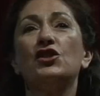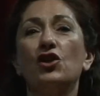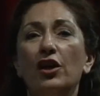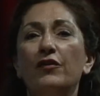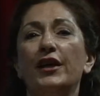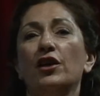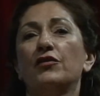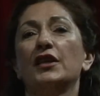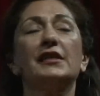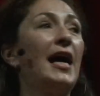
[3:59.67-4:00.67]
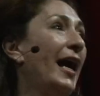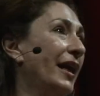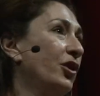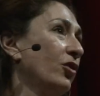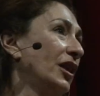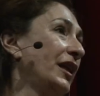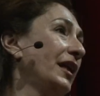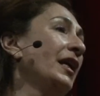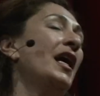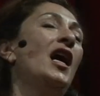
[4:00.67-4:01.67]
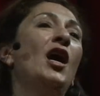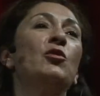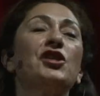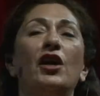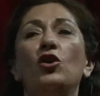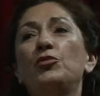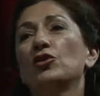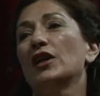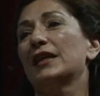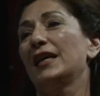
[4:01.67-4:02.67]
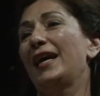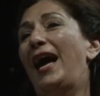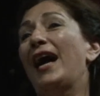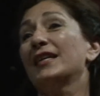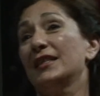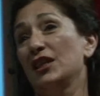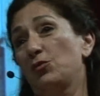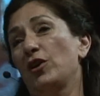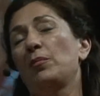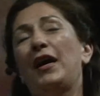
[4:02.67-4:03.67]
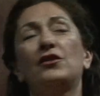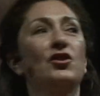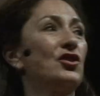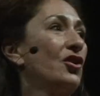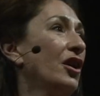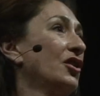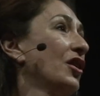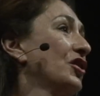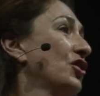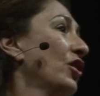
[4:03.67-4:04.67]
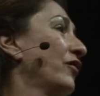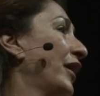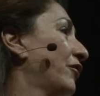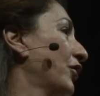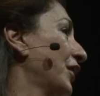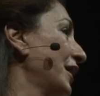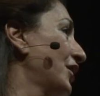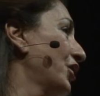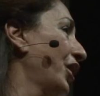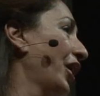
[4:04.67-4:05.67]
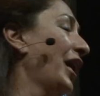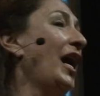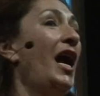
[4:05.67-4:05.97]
survey of this annually, which I hope you'll access. We're about to start our survey for this year.